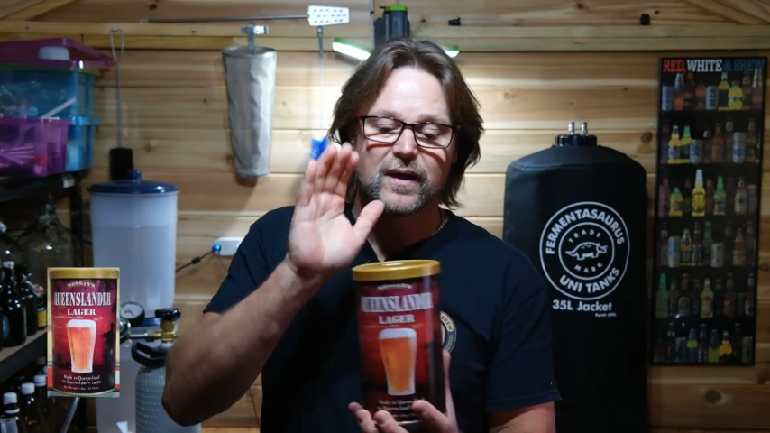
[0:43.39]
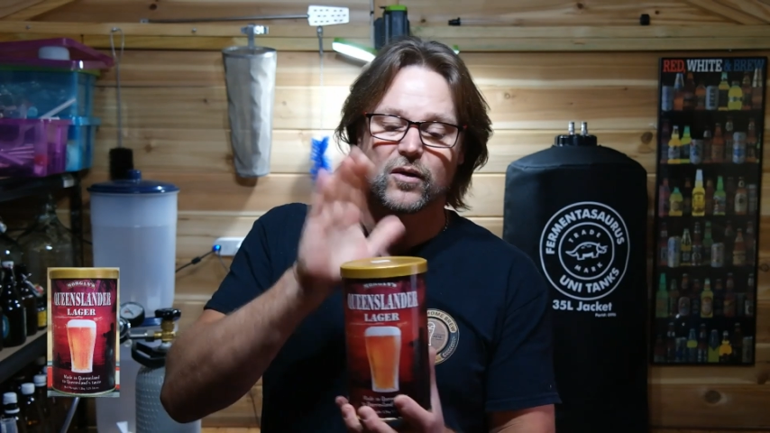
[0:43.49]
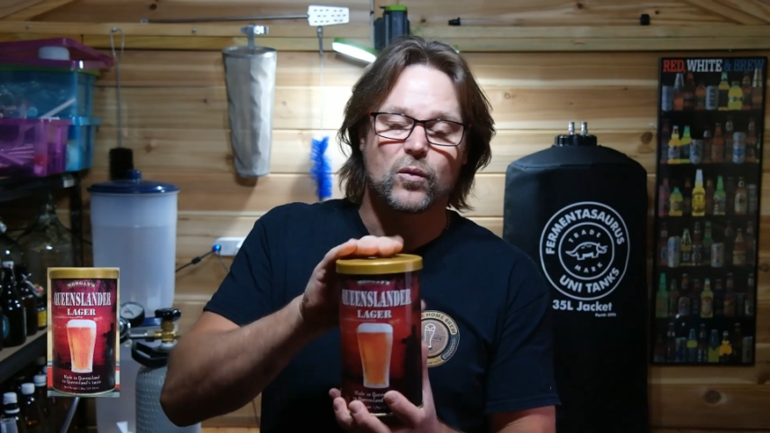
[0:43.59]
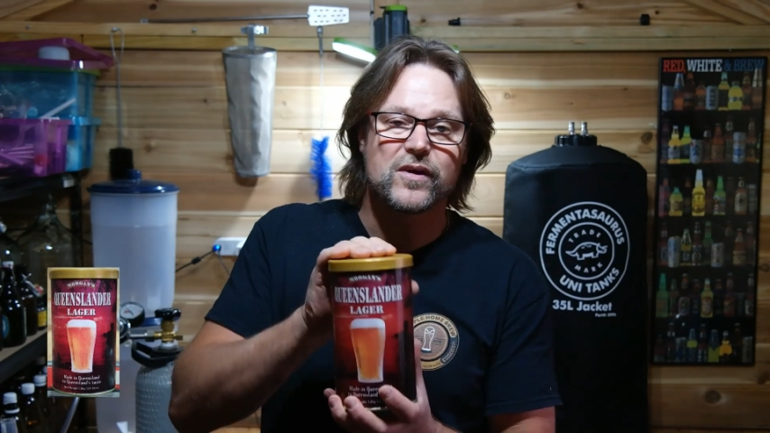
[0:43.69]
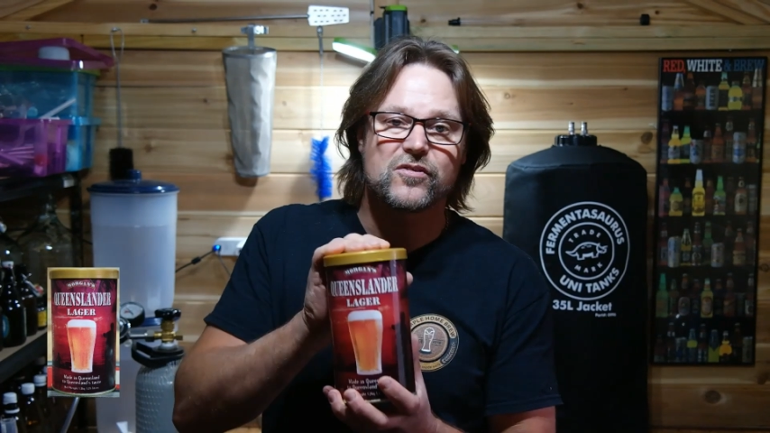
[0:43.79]

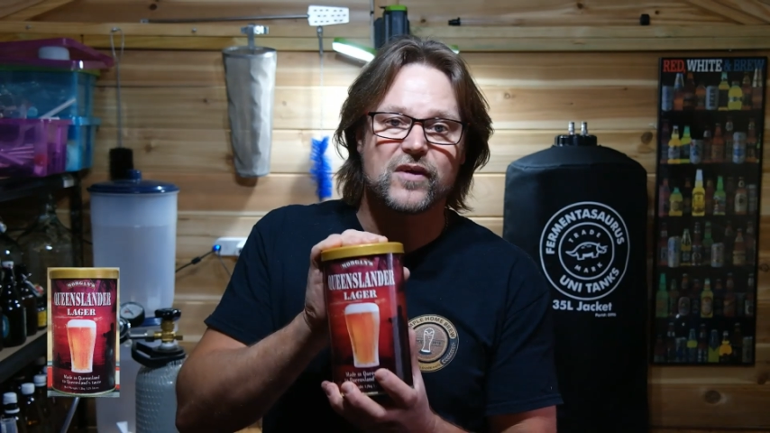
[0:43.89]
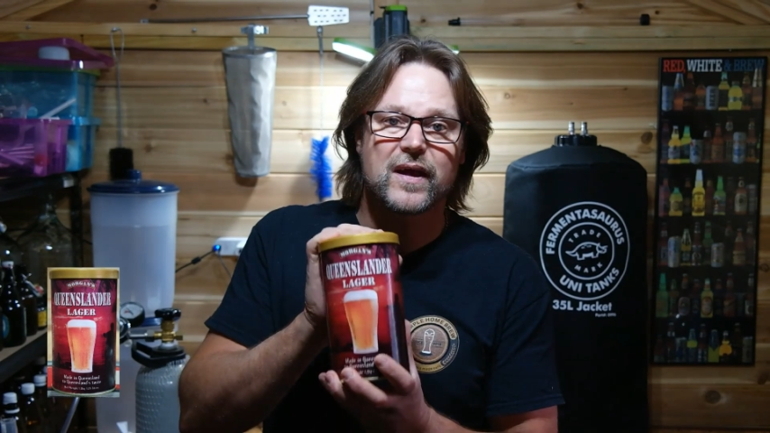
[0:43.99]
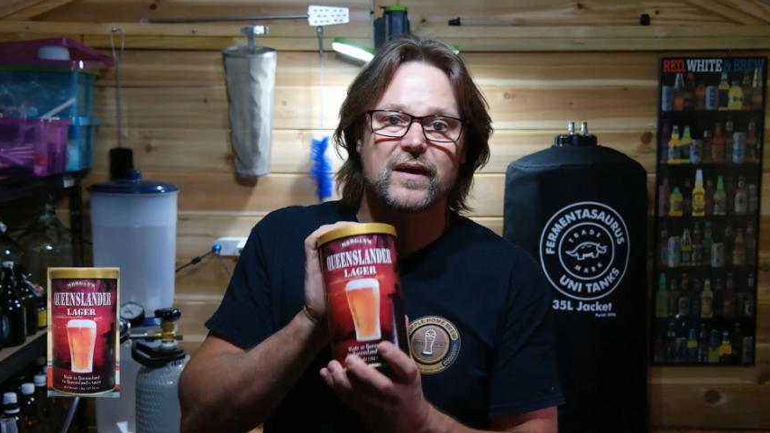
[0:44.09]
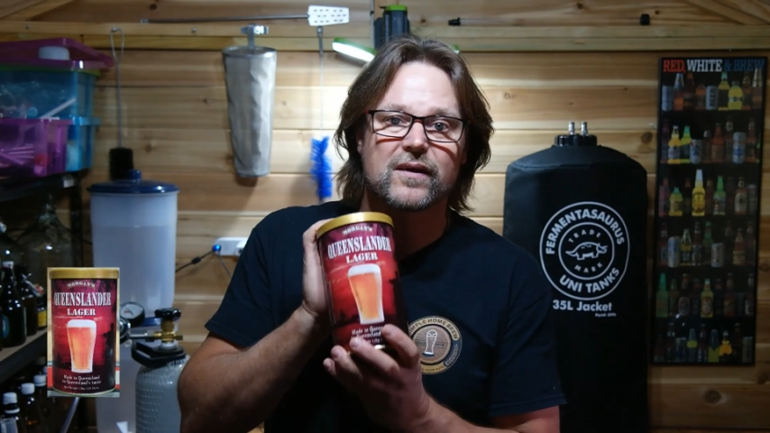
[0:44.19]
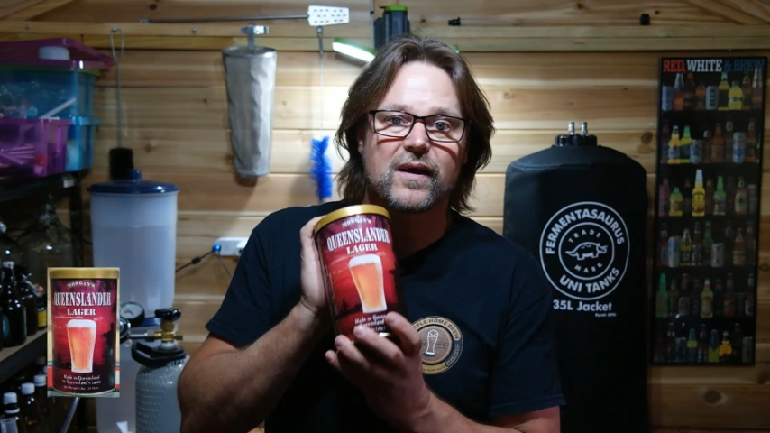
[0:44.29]

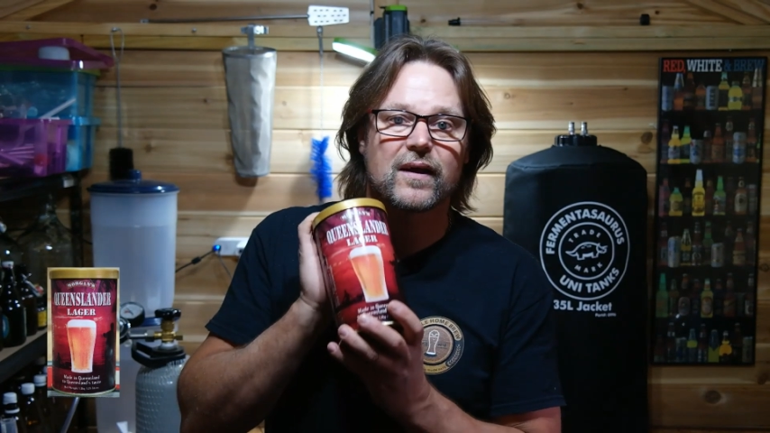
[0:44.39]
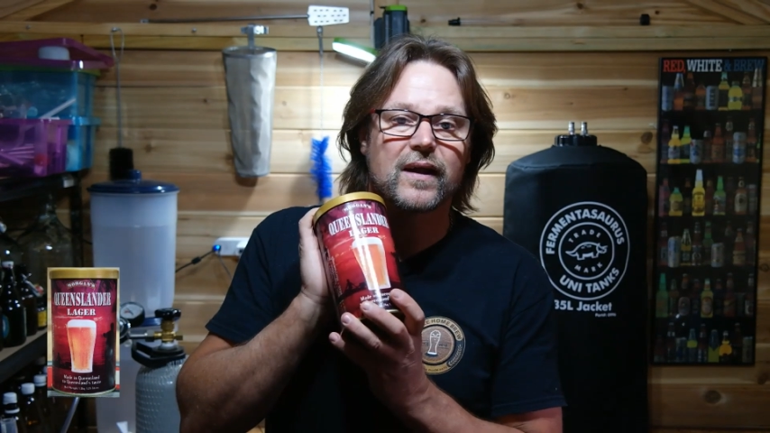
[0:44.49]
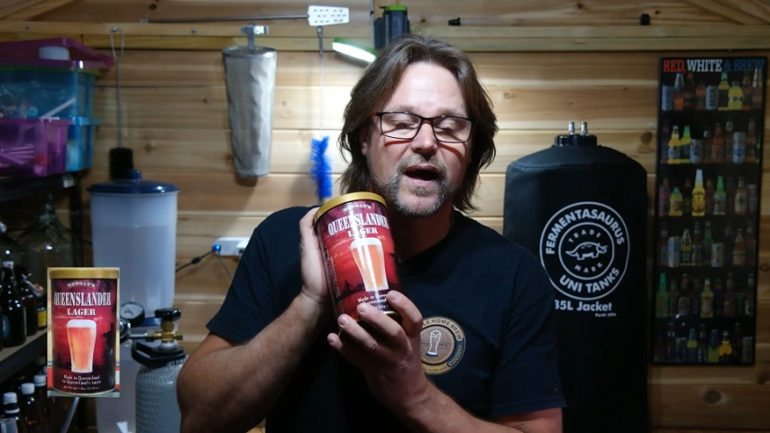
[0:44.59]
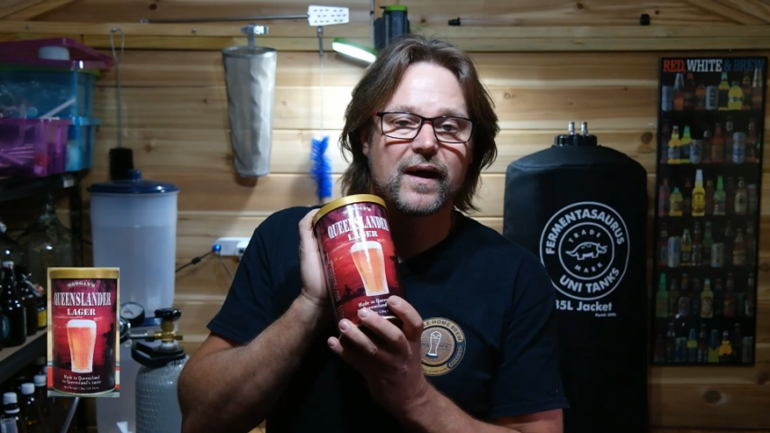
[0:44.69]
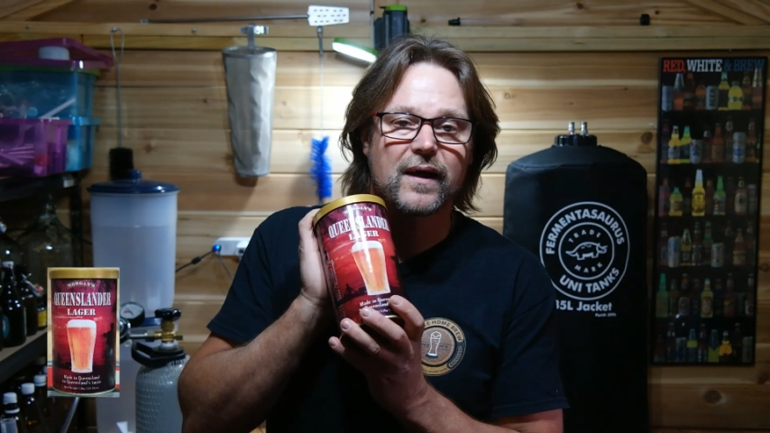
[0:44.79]
Queensland
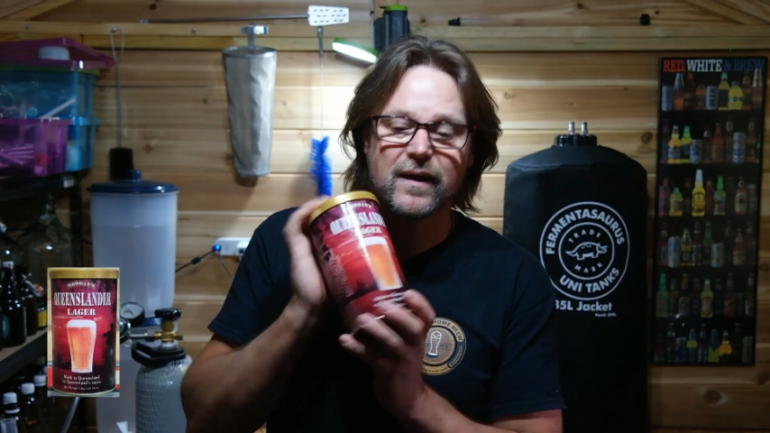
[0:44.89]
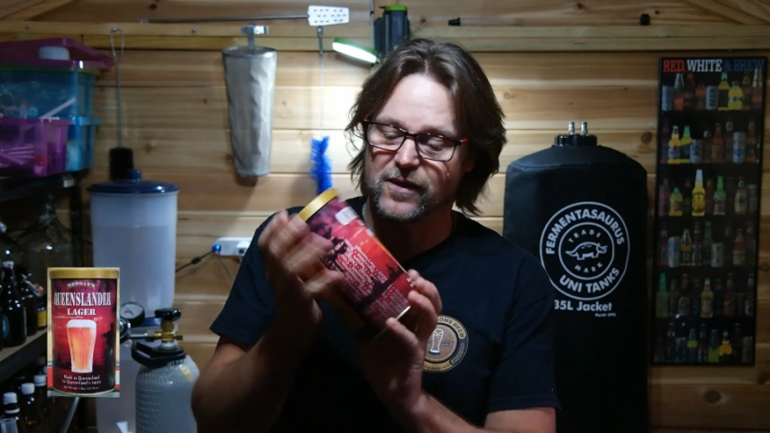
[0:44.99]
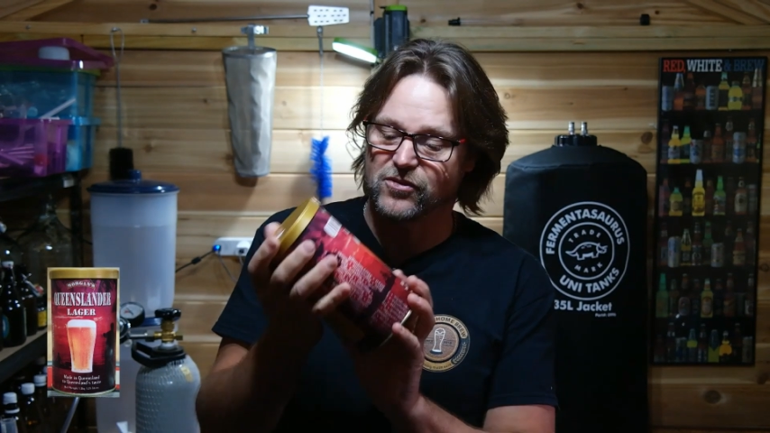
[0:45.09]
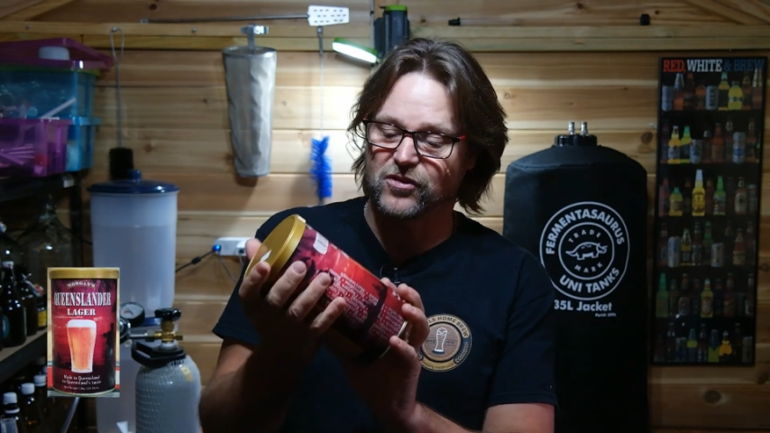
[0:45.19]
lager is